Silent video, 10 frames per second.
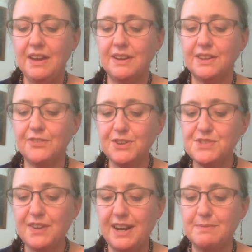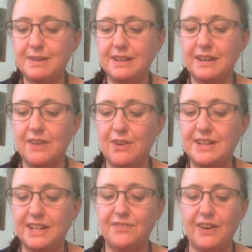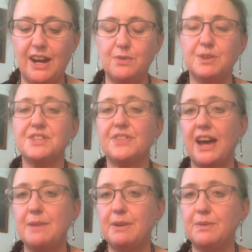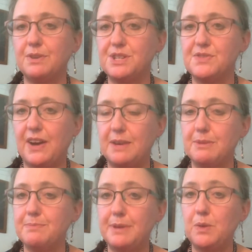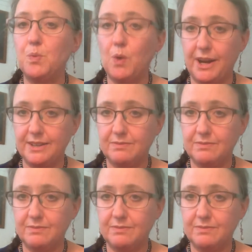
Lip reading: Now, the first vitamin ever identified was thiamine, which is vitamin B1.